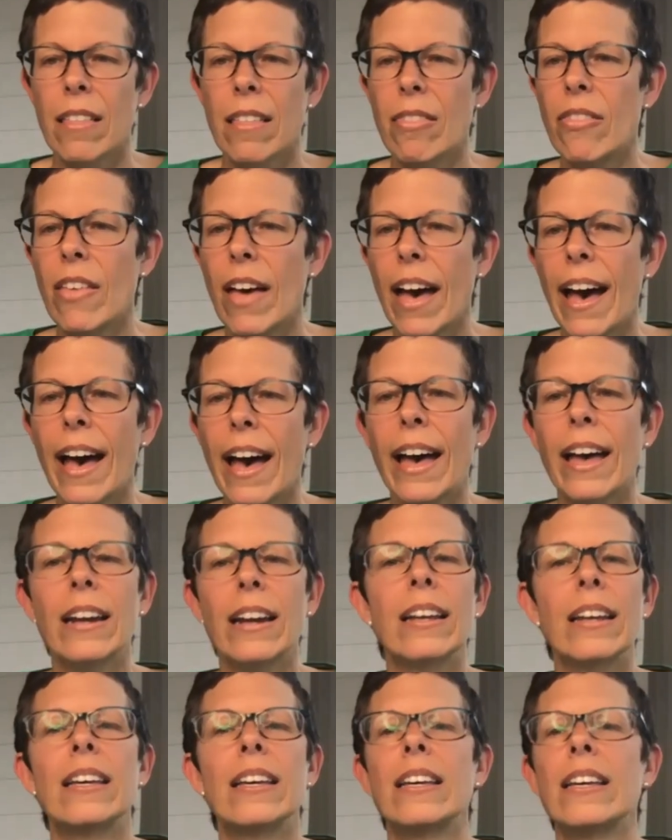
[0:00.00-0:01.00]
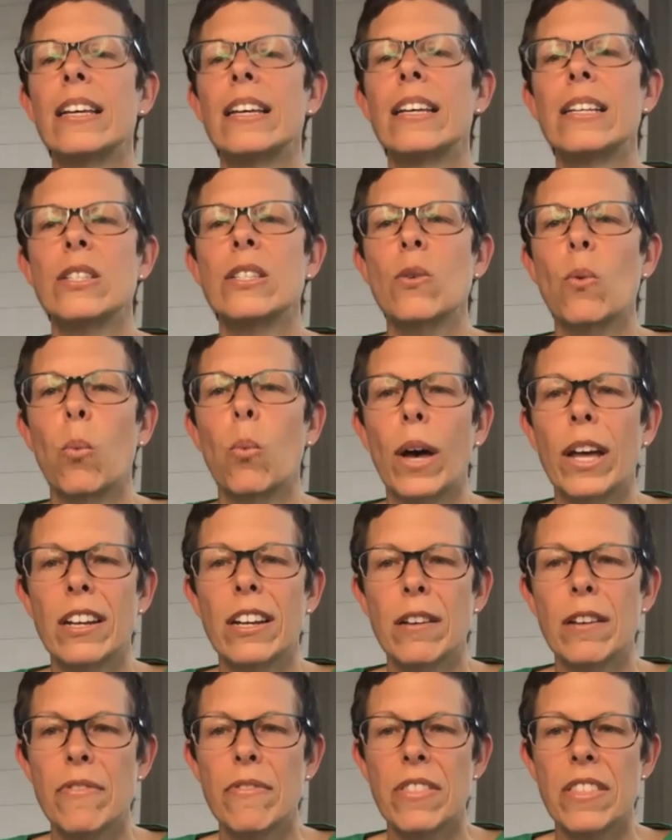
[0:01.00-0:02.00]
that is one
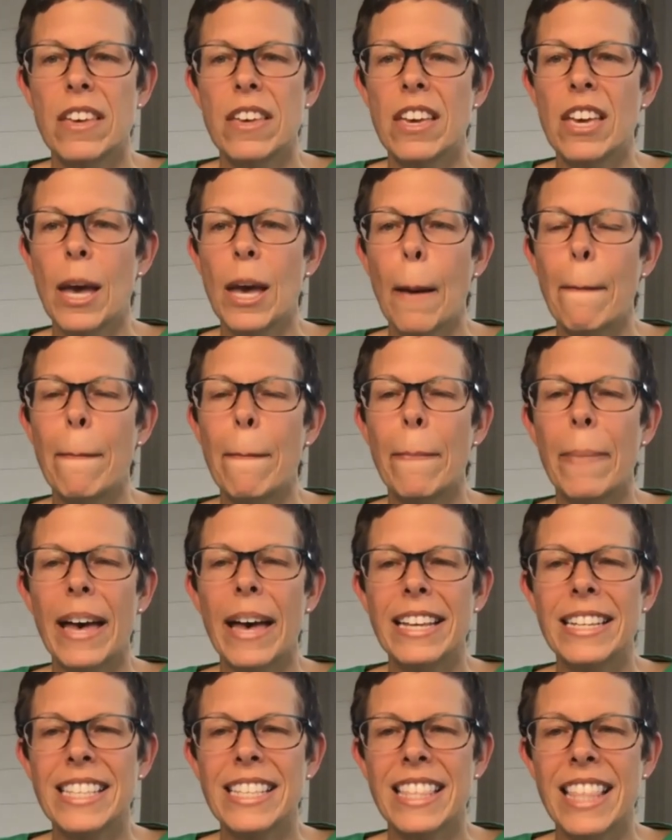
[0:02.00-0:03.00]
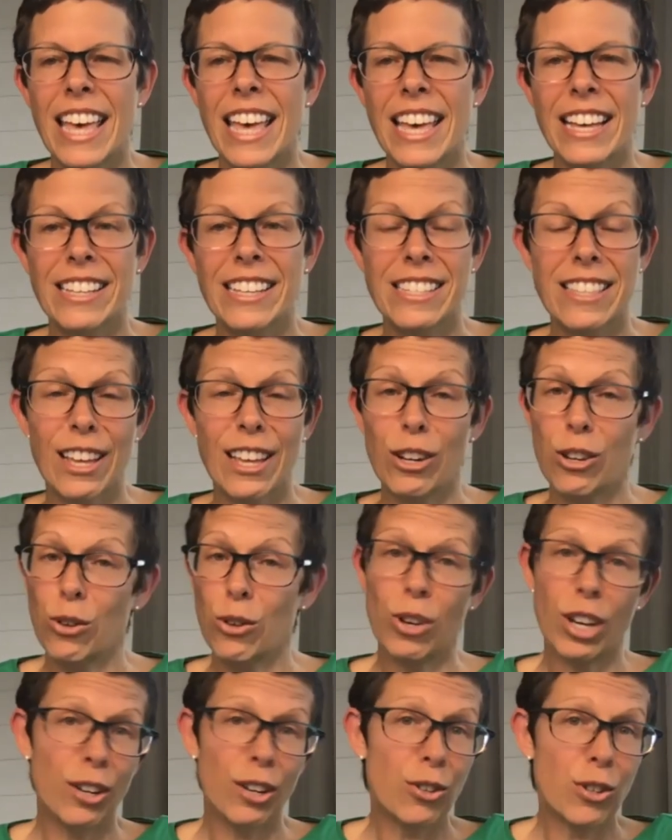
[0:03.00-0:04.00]
of the best things that you
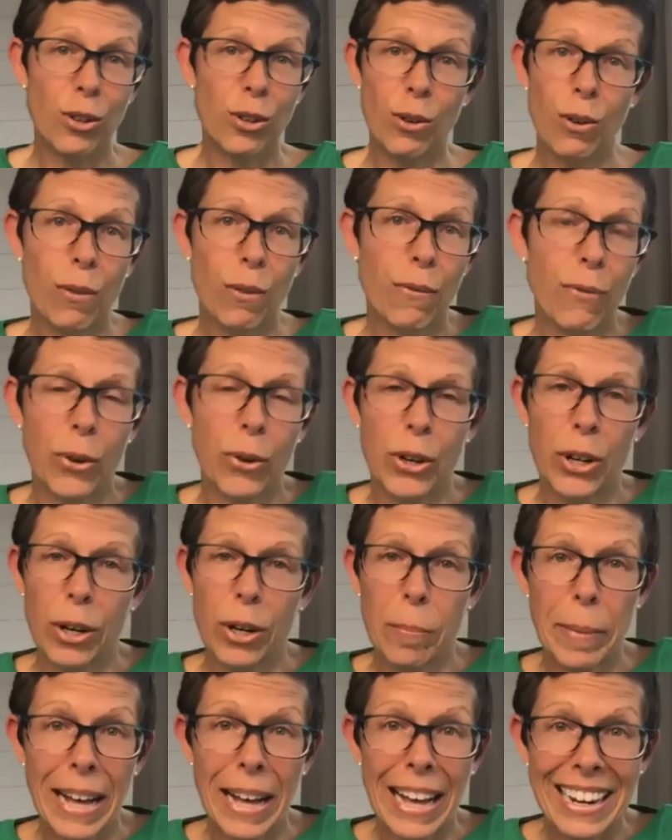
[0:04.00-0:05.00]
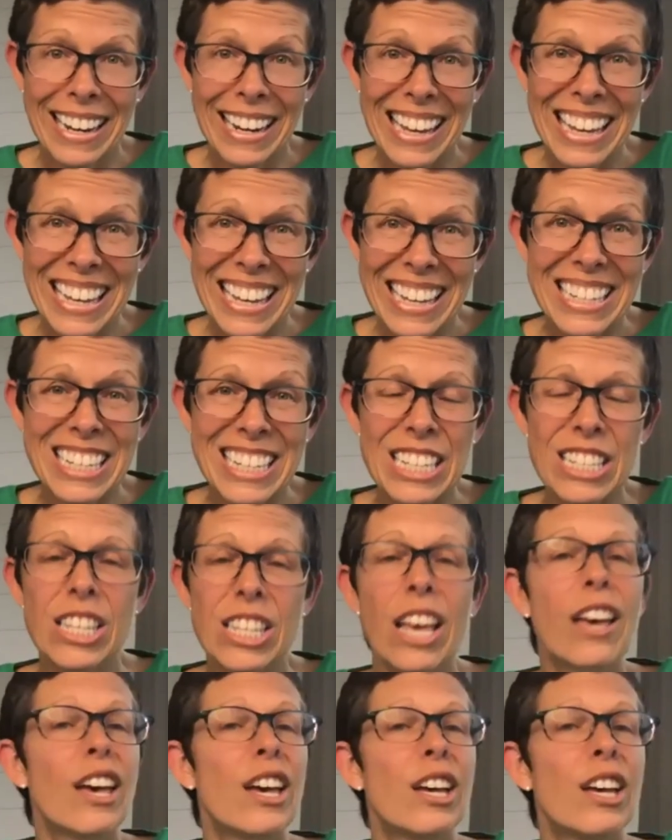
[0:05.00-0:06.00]
can do for your body is
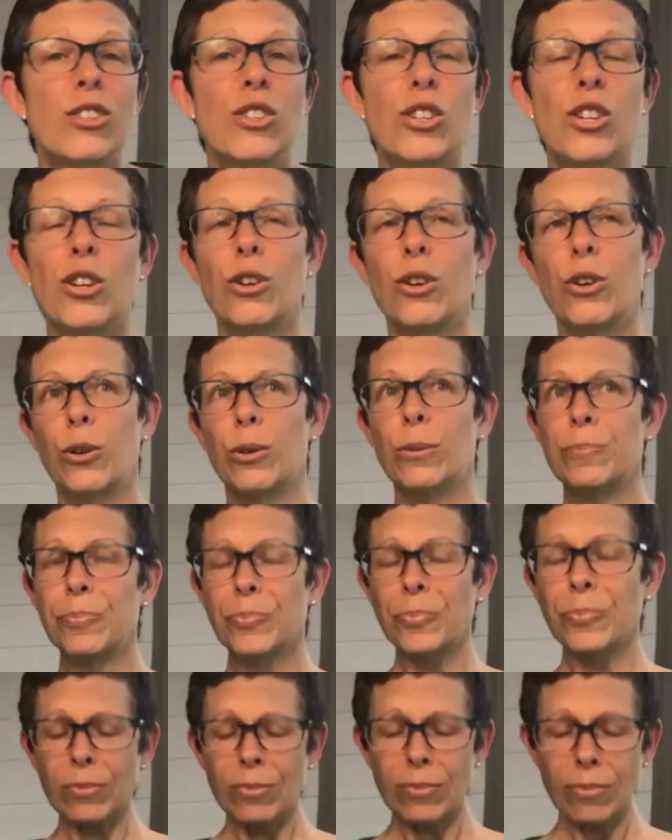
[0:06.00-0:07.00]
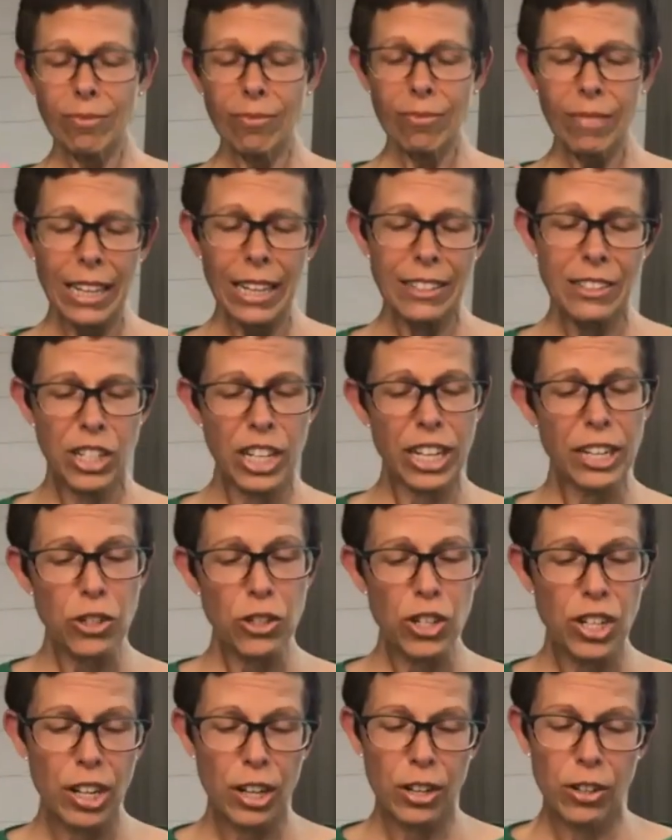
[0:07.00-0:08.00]
to
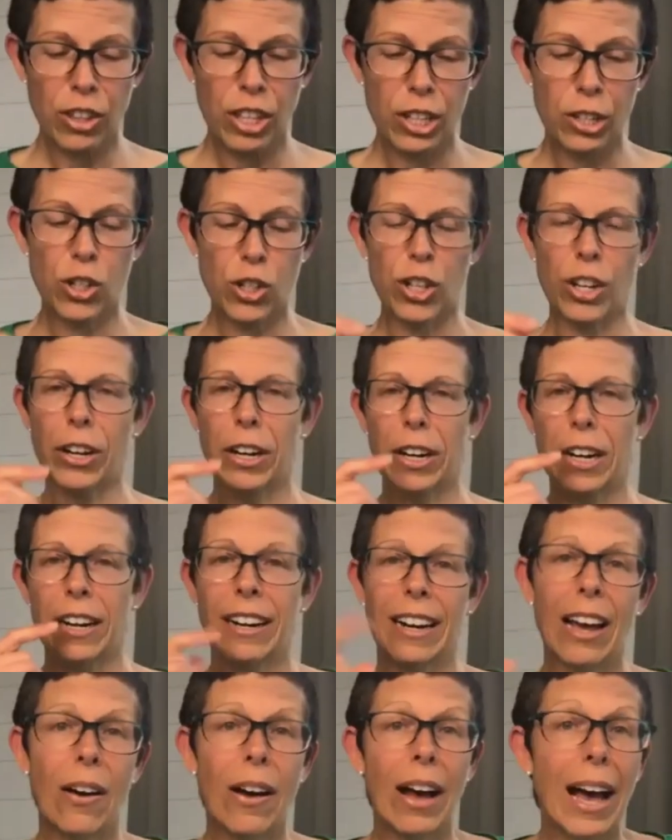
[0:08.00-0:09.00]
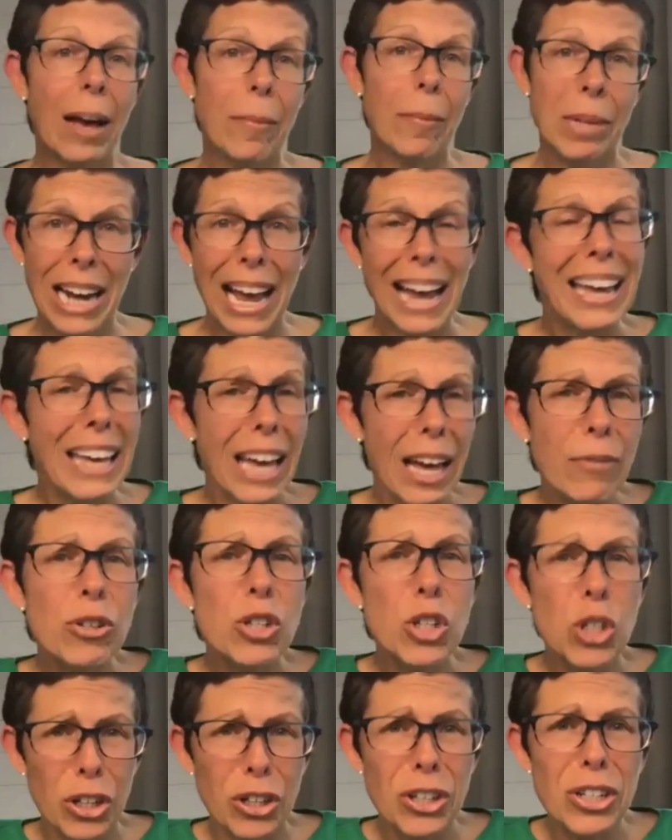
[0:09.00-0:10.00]
ditch the sugar. Now, I mean, I have
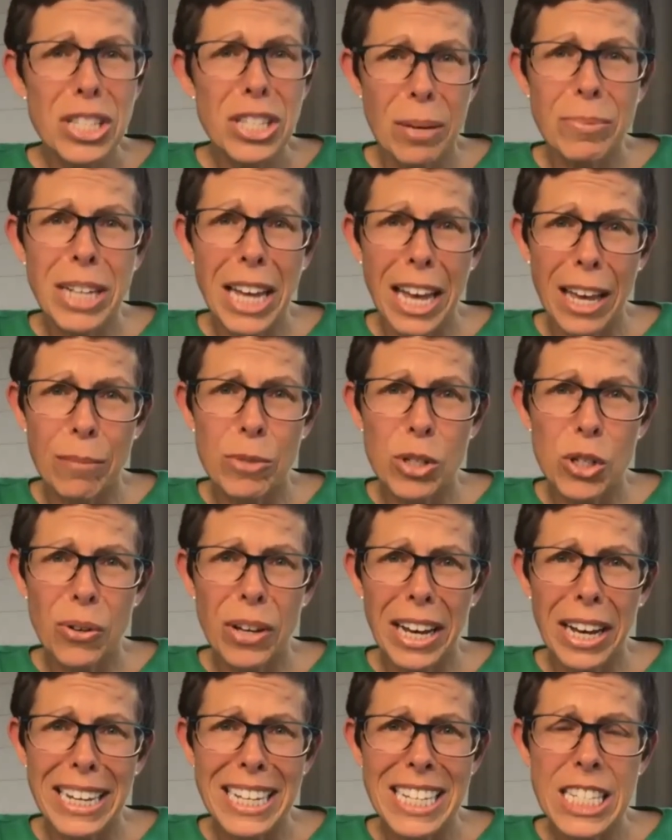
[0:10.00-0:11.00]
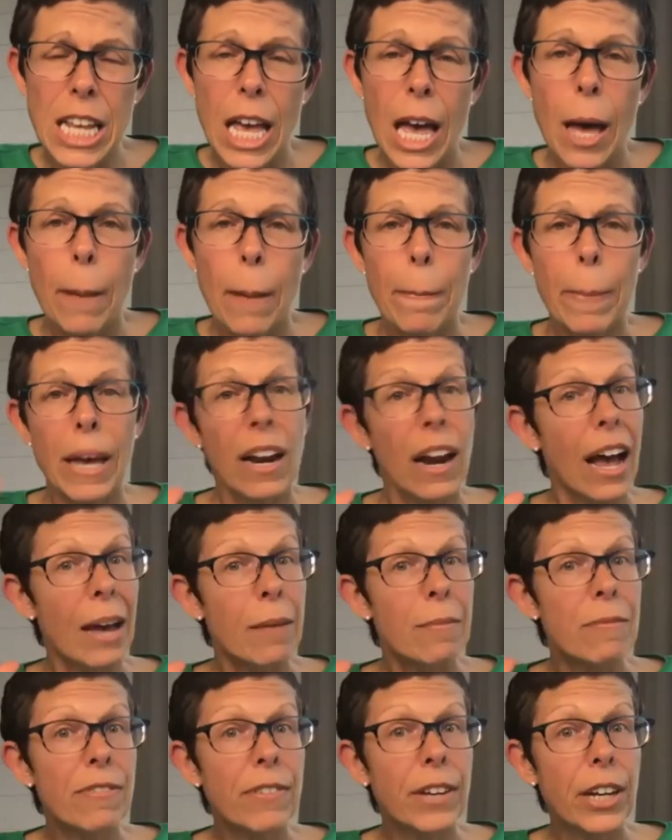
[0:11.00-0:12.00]
sugar sometimes, you guys, but
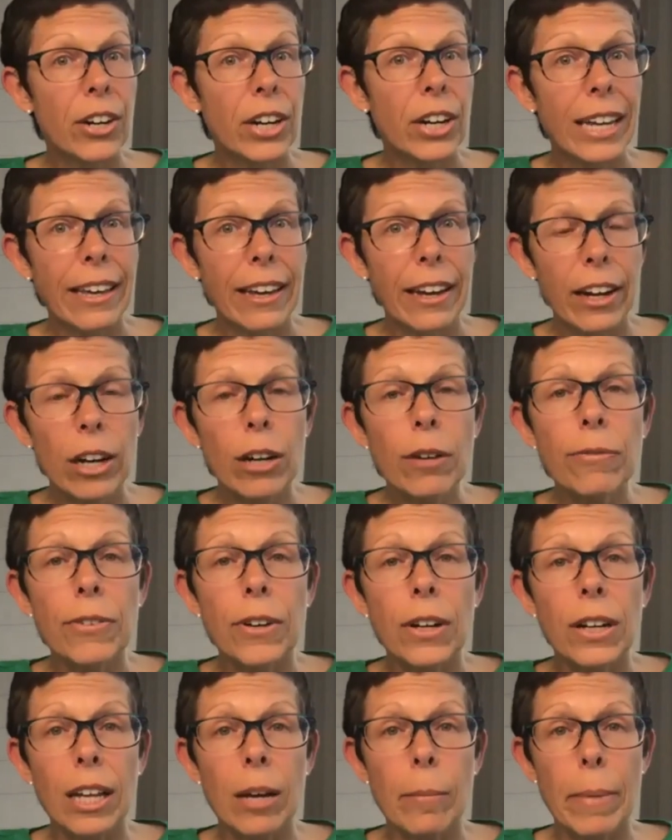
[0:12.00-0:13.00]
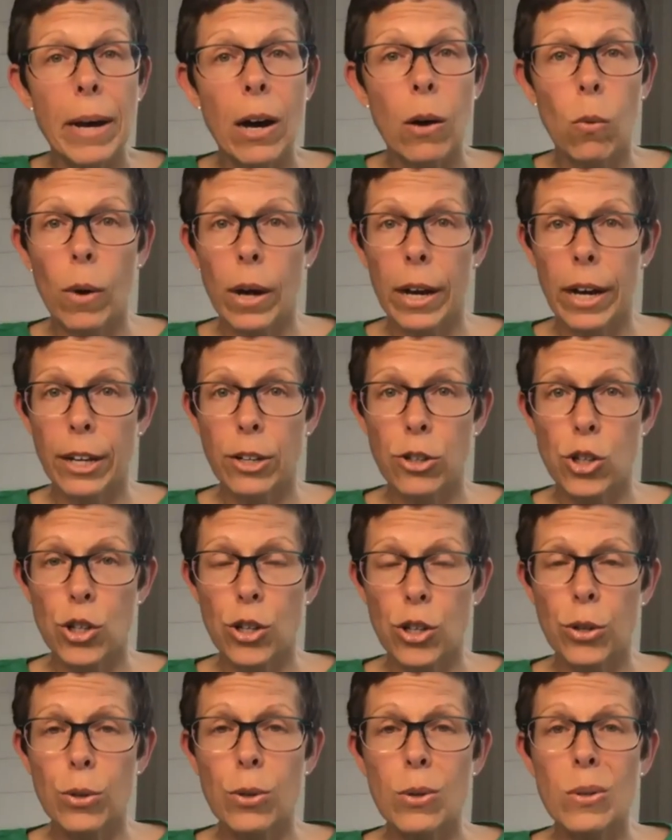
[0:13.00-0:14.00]
I'm very careful about what I
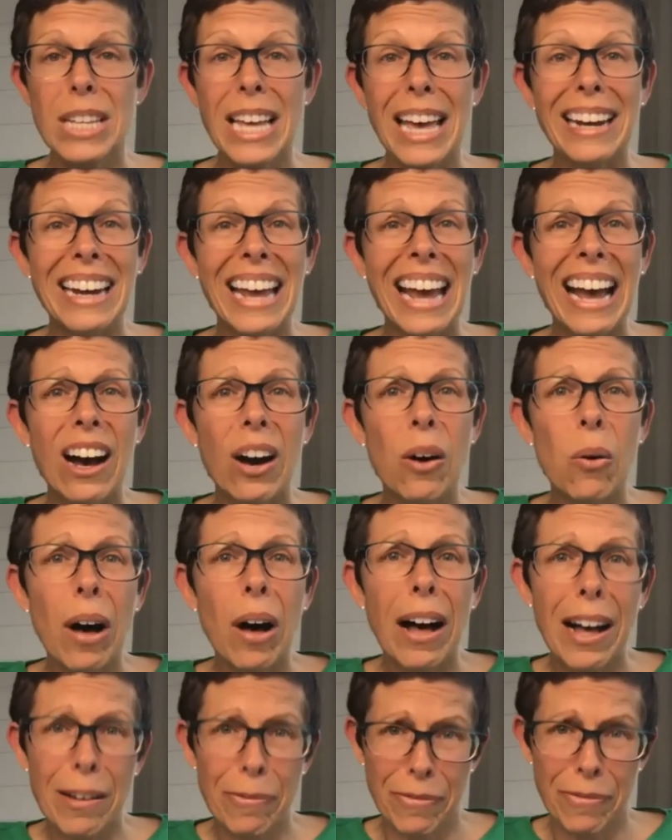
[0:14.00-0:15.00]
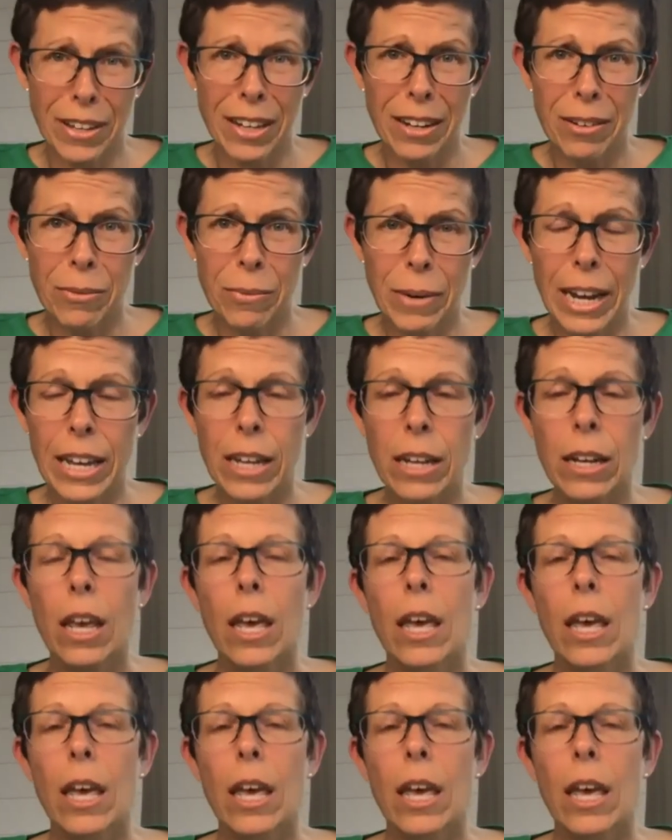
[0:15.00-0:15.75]
choose and how often, right?